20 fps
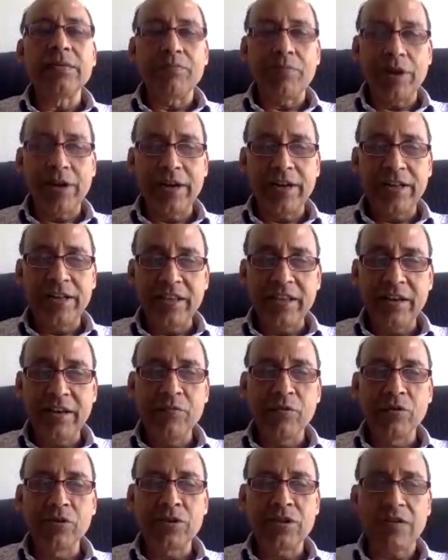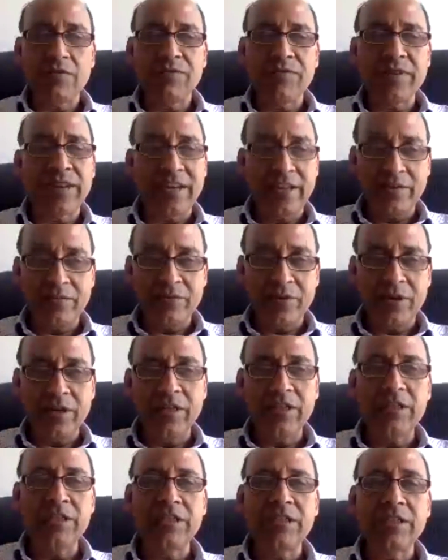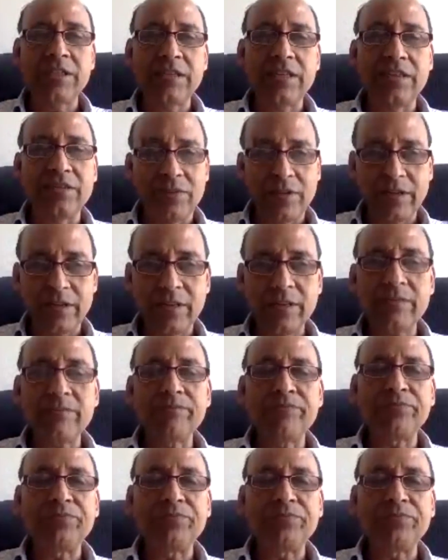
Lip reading: 0.3 moles of NaOH in water,